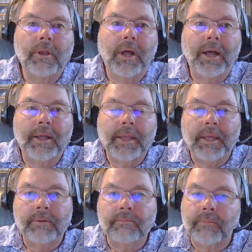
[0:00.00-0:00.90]

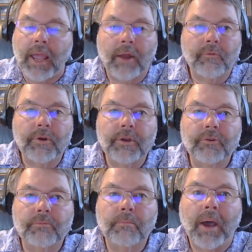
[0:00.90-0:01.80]
an
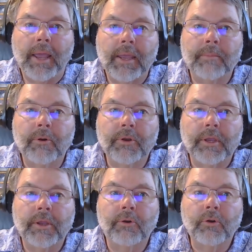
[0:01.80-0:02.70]
average by a
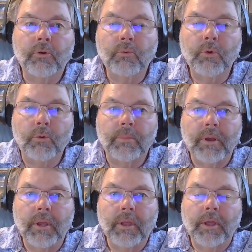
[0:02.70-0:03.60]
particular group.
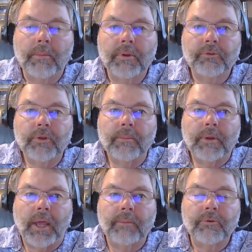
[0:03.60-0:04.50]
But
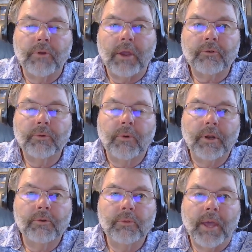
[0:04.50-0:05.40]
sometimes you actually want
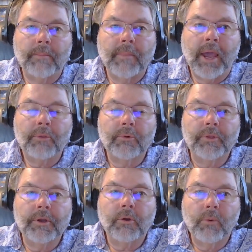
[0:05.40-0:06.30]
to do that math
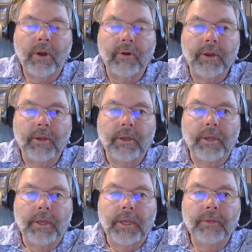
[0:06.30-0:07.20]
within a query.
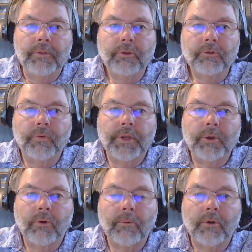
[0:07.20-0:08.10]
In this
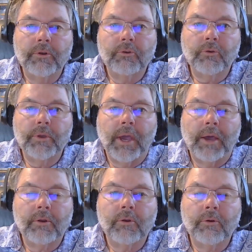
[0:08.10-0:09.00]
video, I'm going to show you how
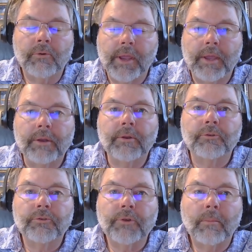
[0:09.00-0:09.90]
to create
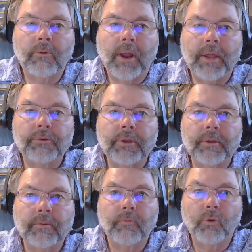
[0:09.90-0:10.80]

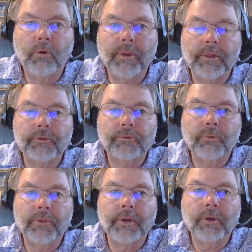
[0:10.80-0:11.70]
summarizing formulas
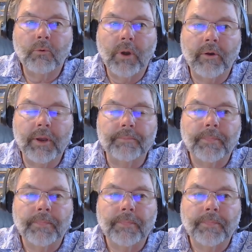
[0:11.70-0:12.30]
within a query.